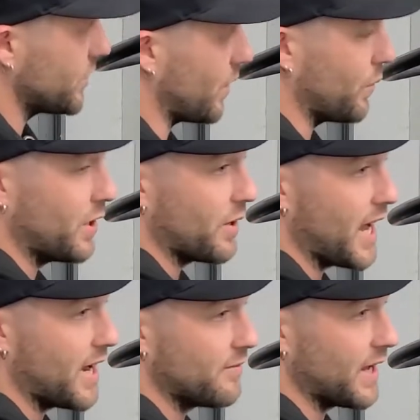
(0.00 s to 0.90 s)
that we don't
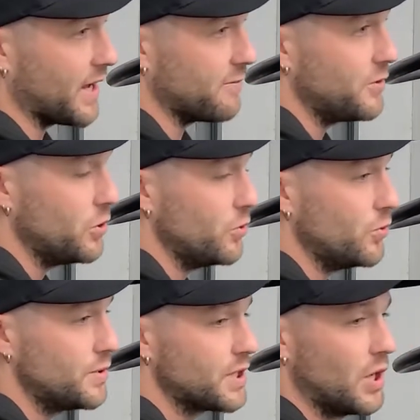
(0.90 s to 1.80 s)
have a
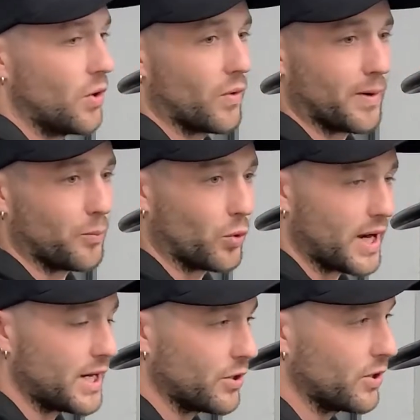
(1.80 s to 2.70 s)
fuse or a
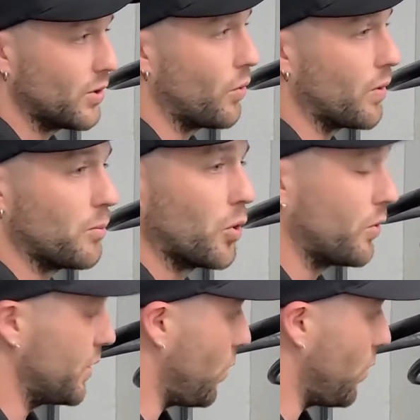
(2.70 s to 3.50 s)
breaker or a broken